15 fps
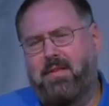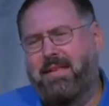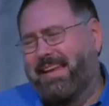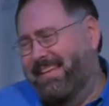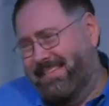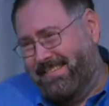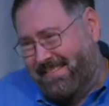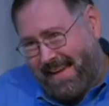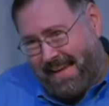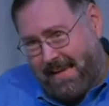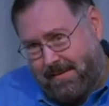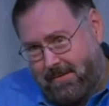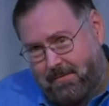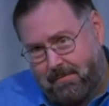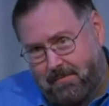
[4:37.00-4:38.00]
He didn't sing
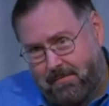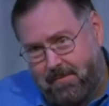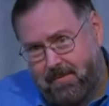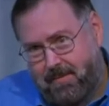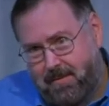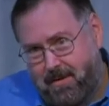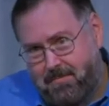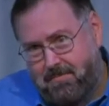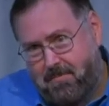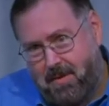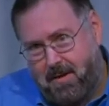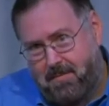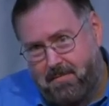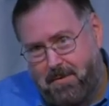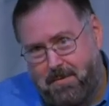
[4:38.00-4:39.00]
it, "Let
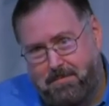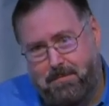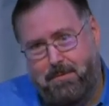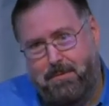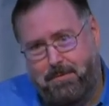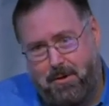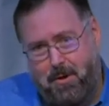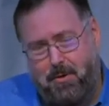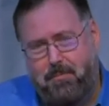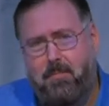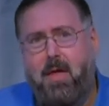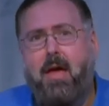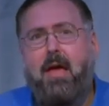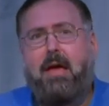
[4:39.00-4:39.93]
my people go."